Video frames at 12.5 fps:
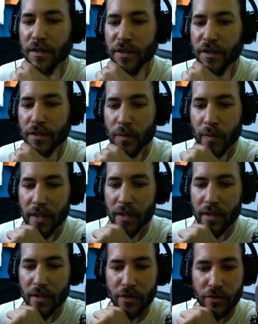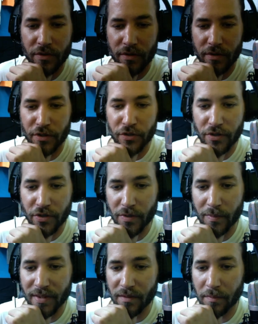Do we use
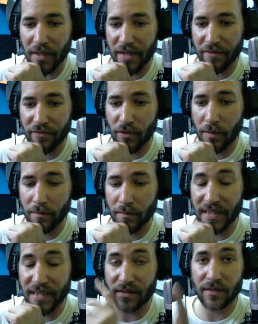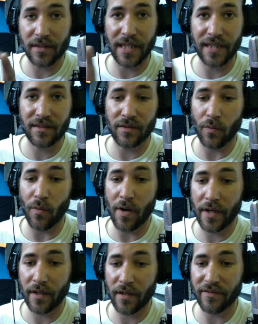YouTube as a platform? It's it's
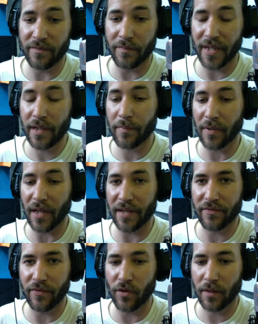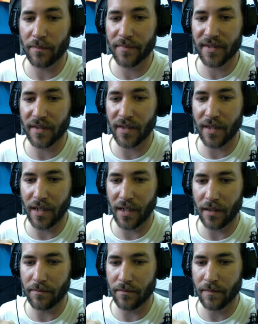one of many platforms.
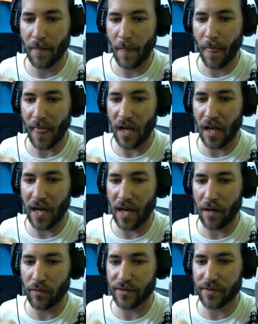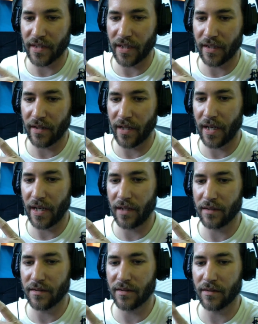Um, I, I, will say
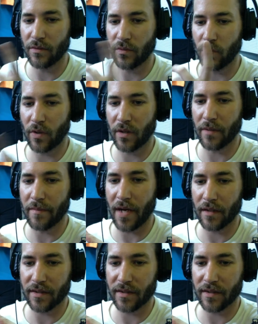that word of mouth